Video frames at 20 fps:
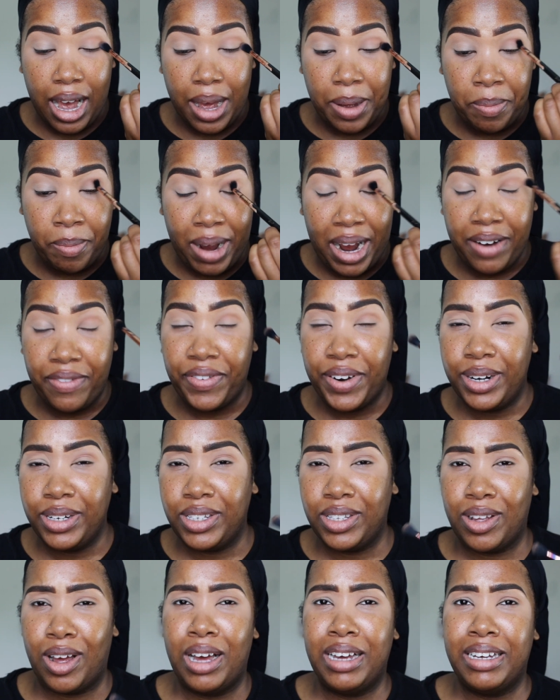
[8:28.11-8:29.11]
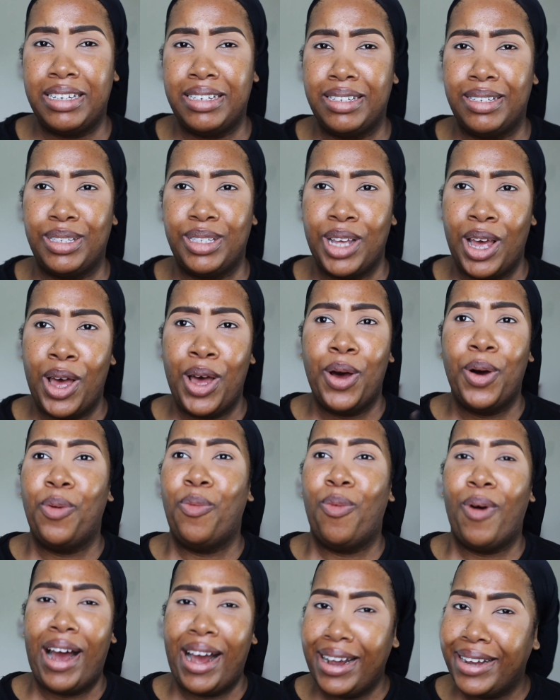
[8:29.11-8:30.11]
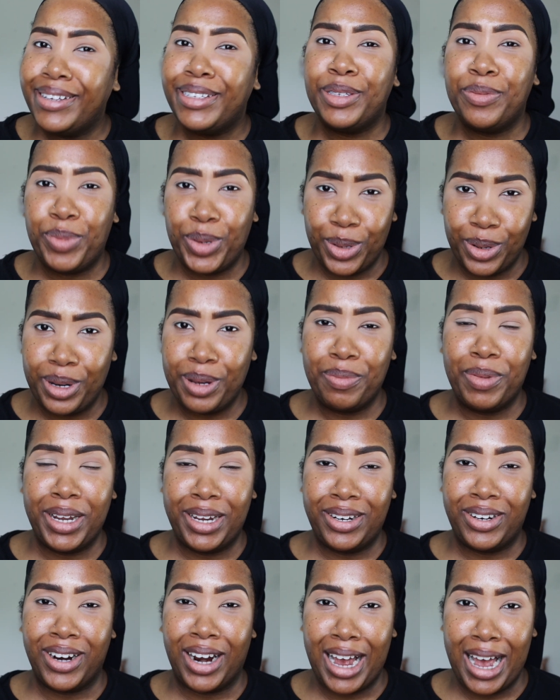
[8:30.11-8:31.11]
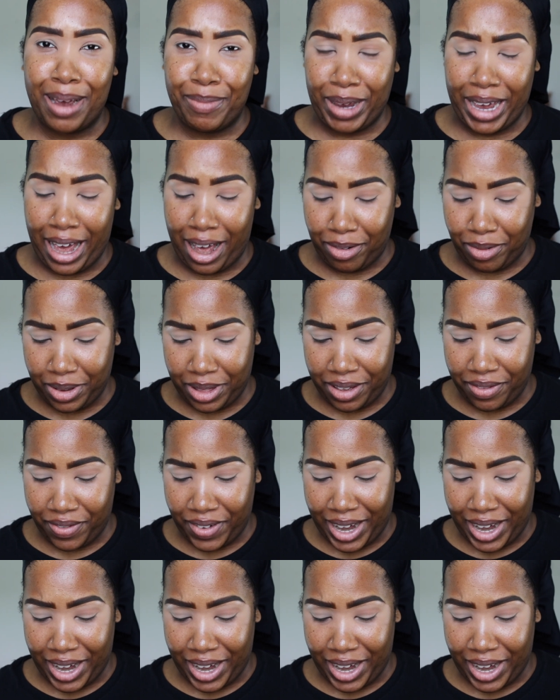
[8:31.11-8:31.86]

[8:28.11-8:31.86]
my first thought is, why is Beauty Blender coming out with a